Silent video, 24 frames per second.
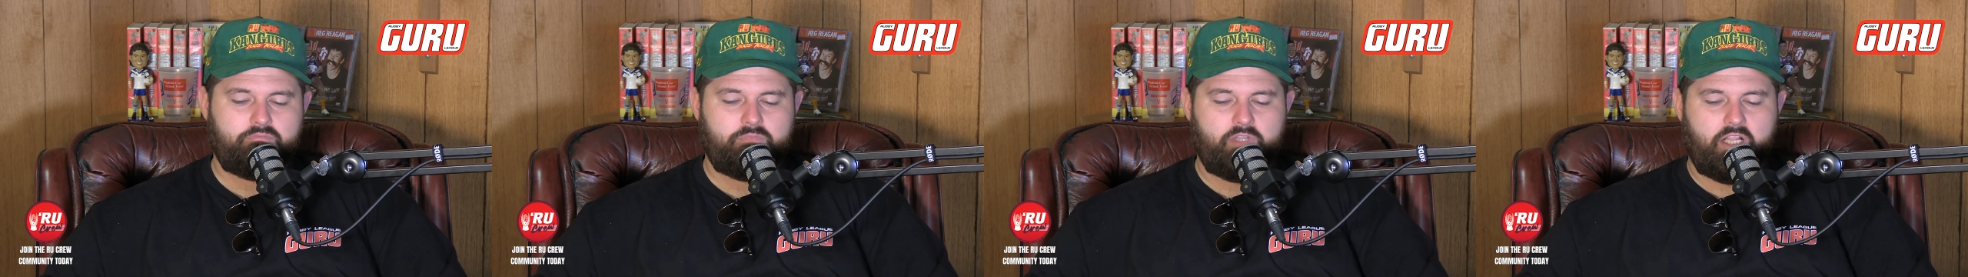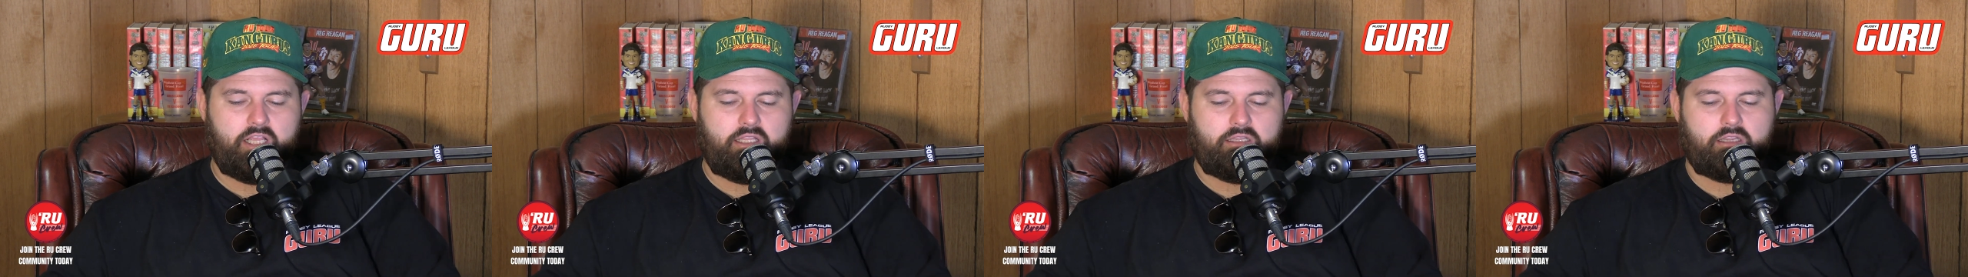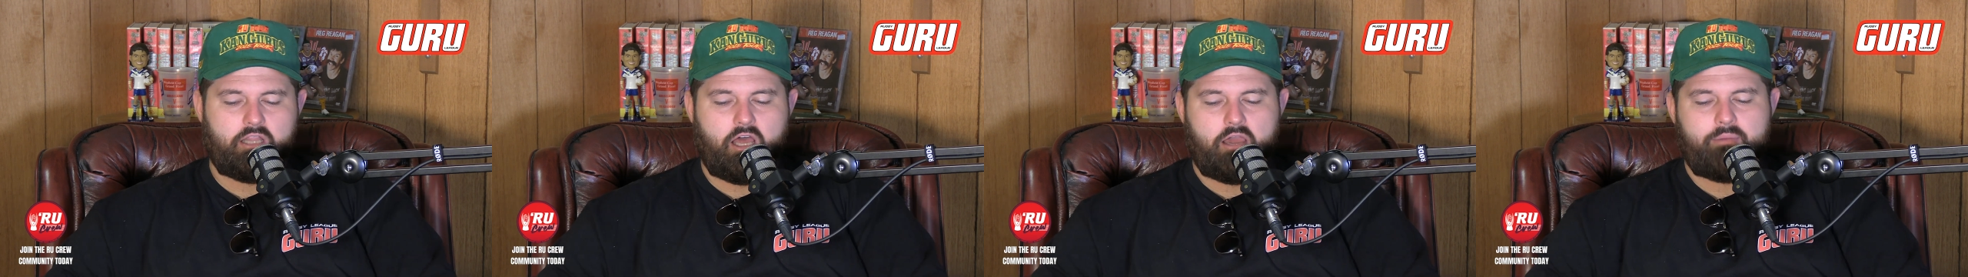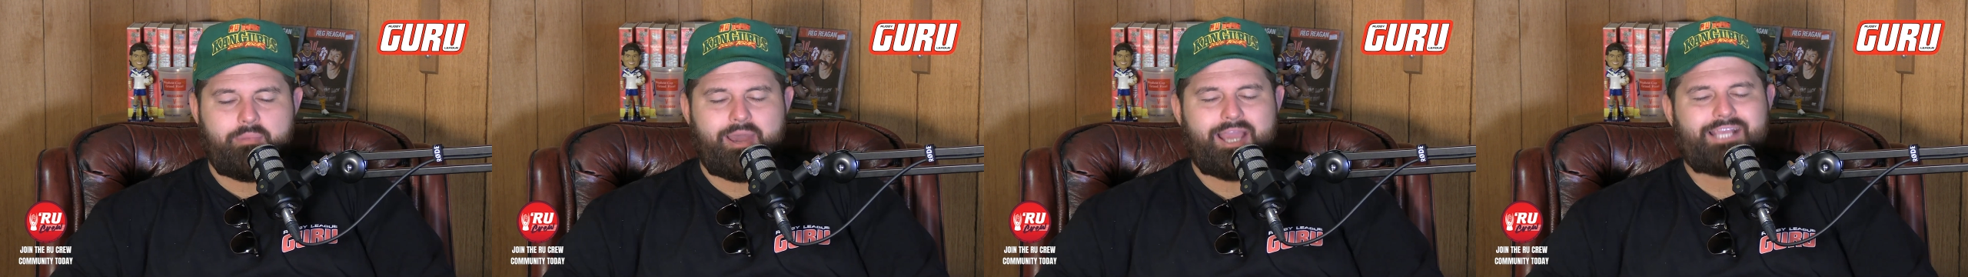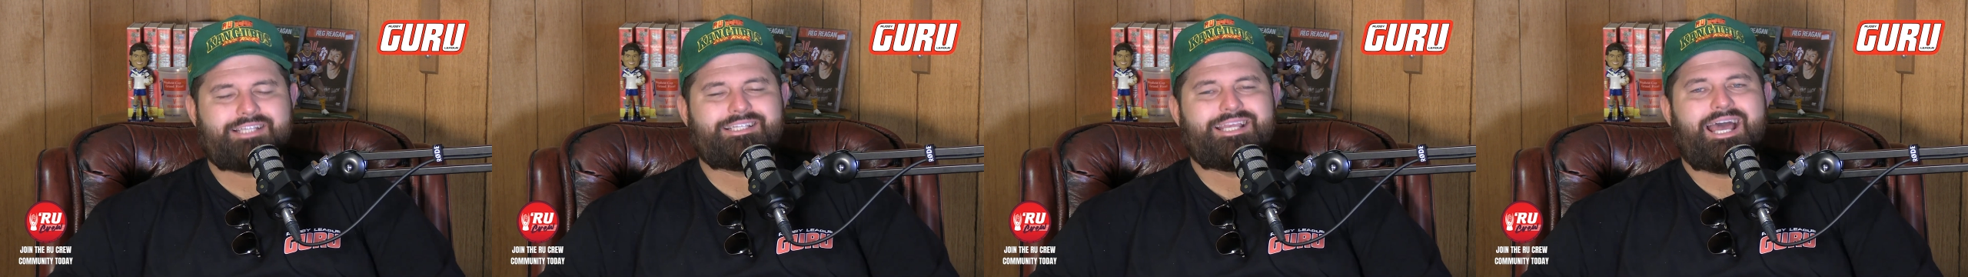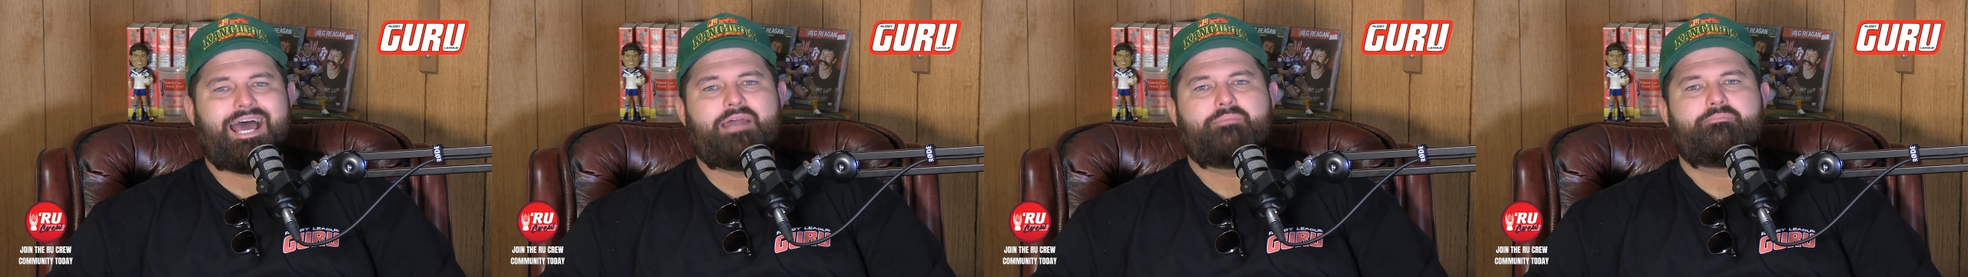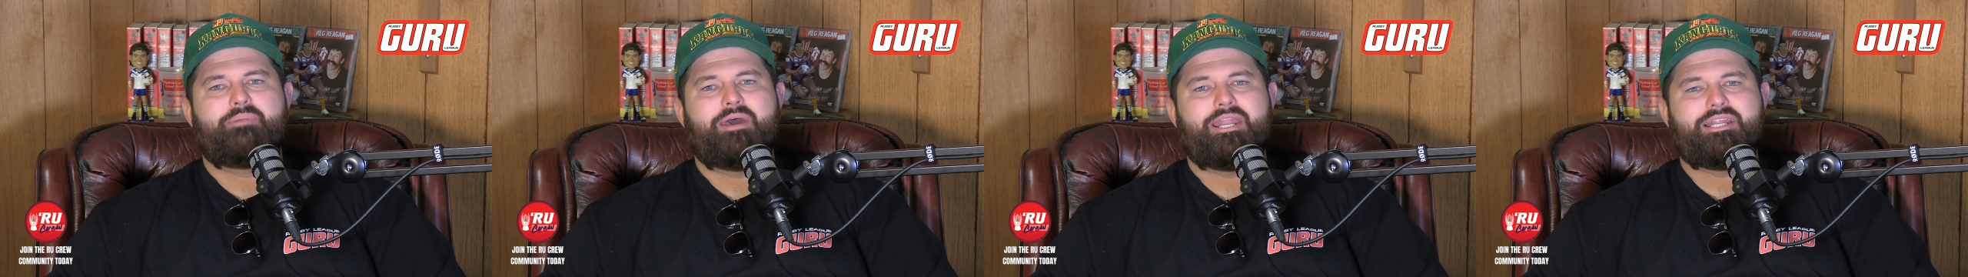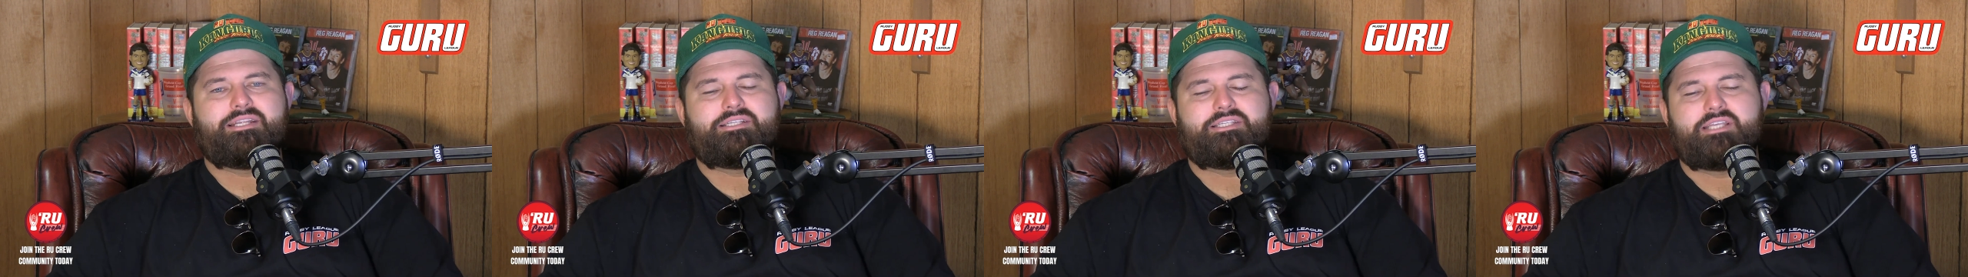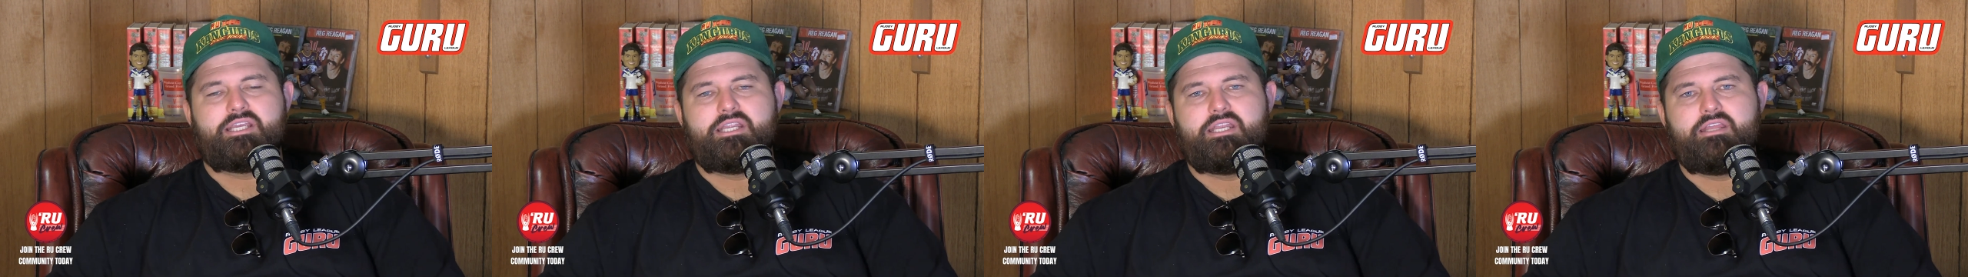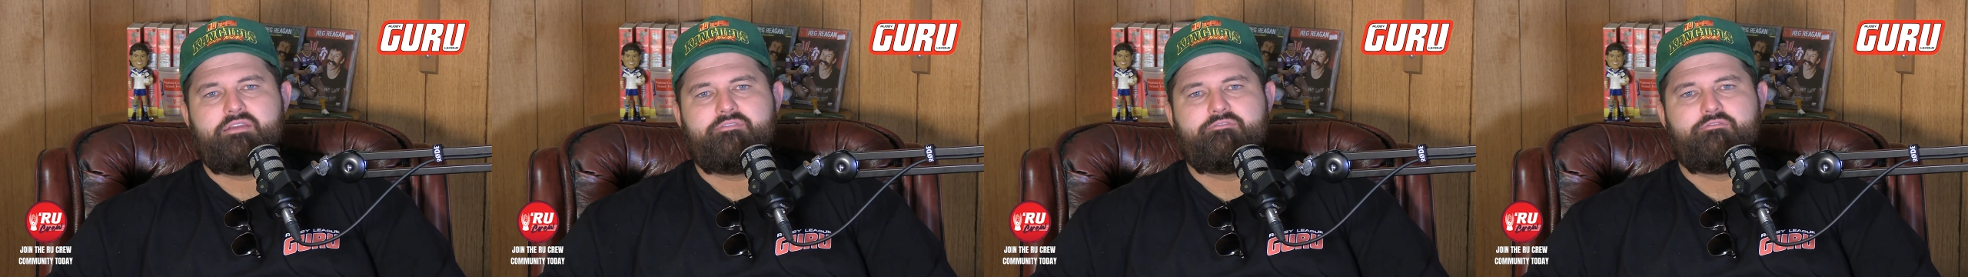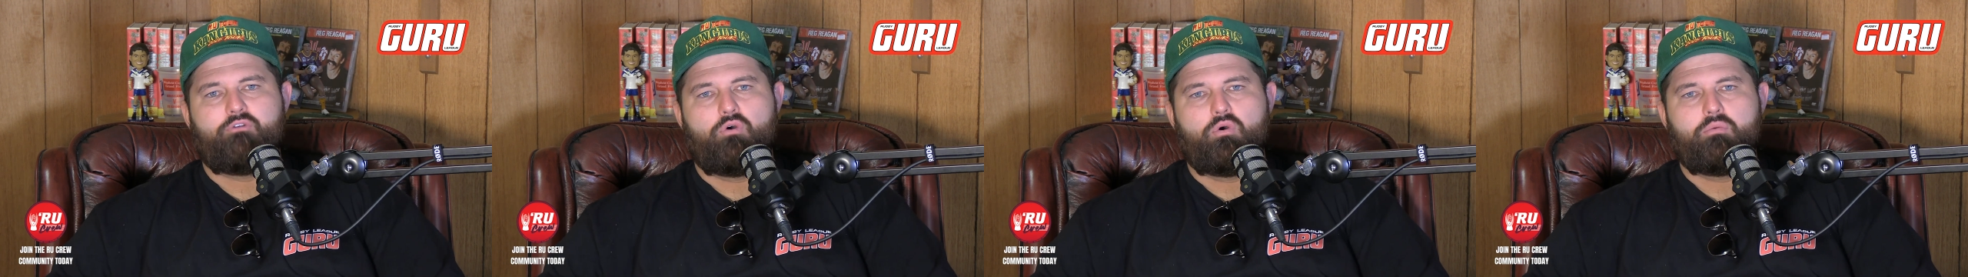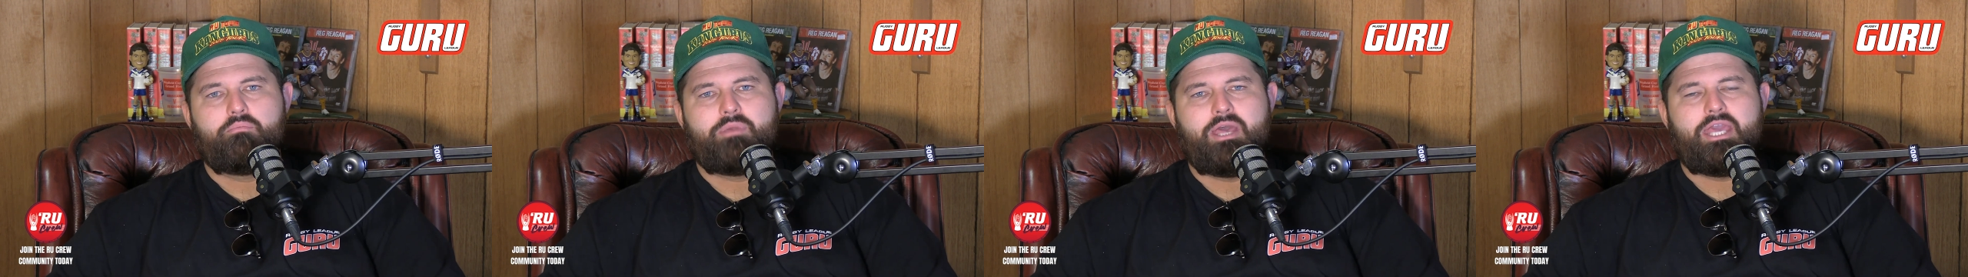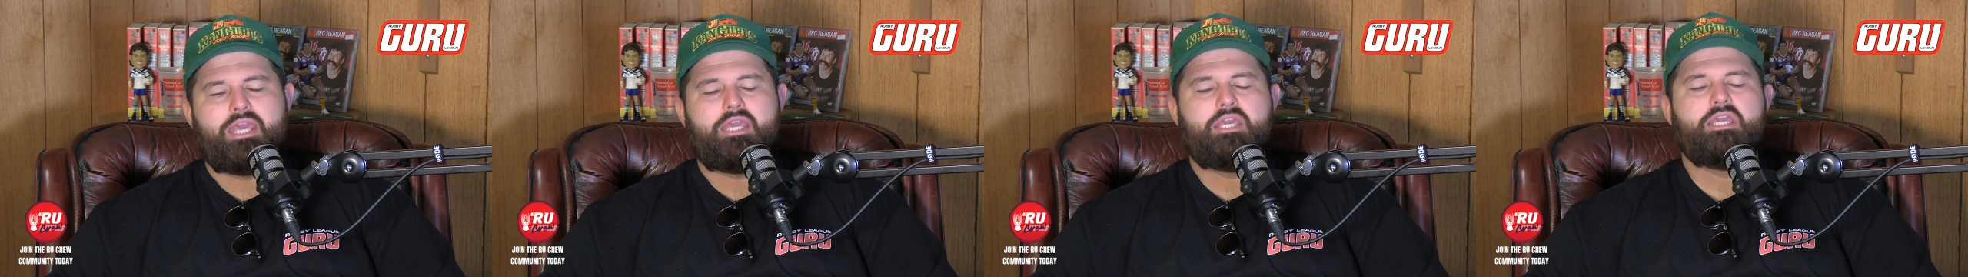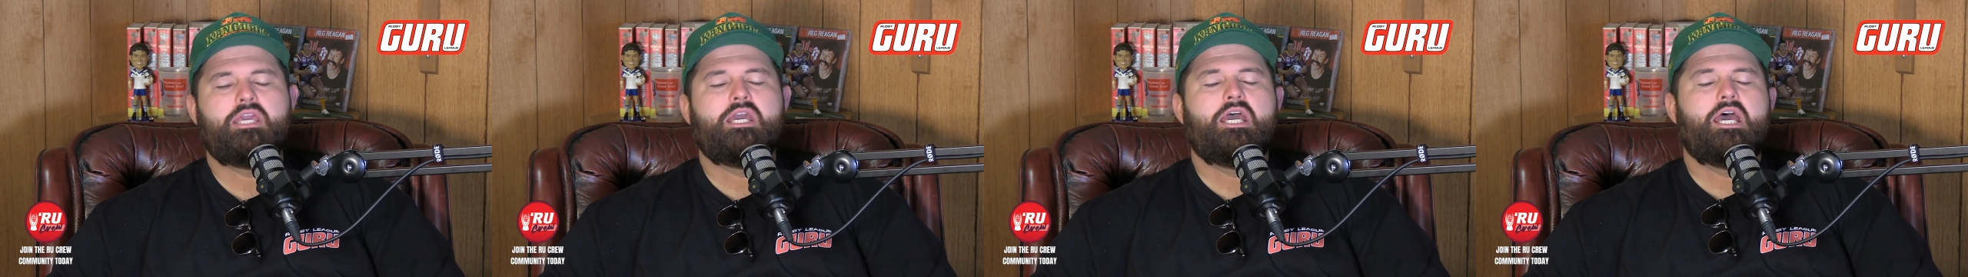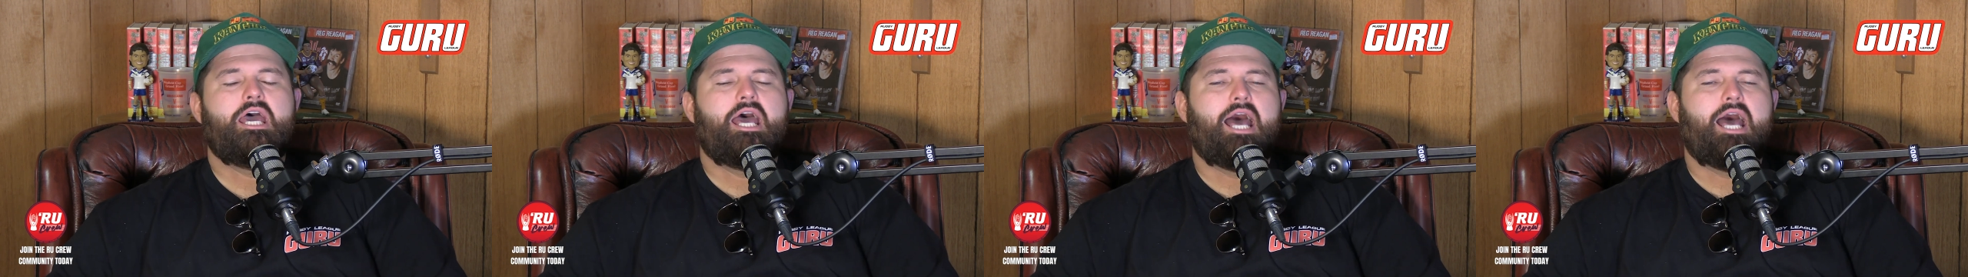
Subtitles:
Lomax and Penasini for me.